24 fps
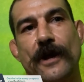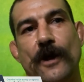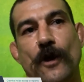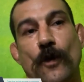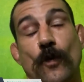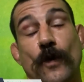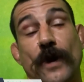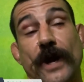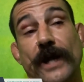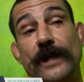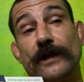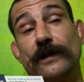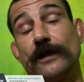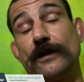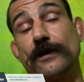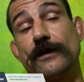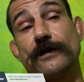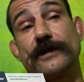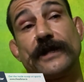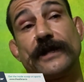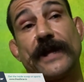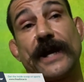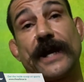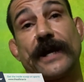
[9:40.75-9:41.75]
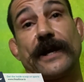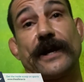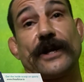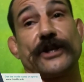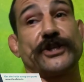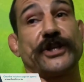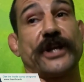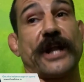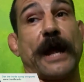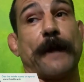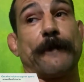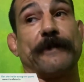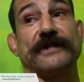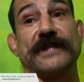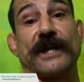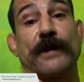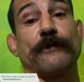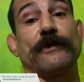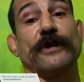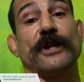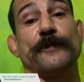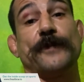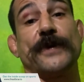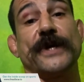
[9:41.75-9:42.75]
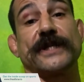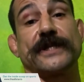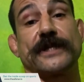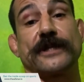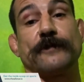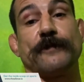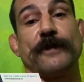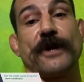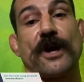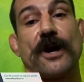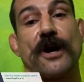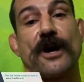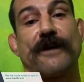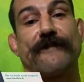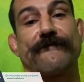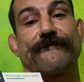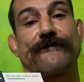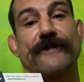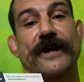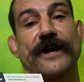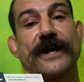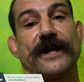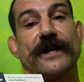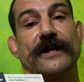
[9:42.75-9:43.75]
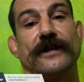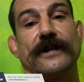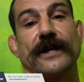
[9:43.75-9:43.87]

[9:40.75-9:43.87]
when I lose and that kind of shit happens, that really pisses me off, right?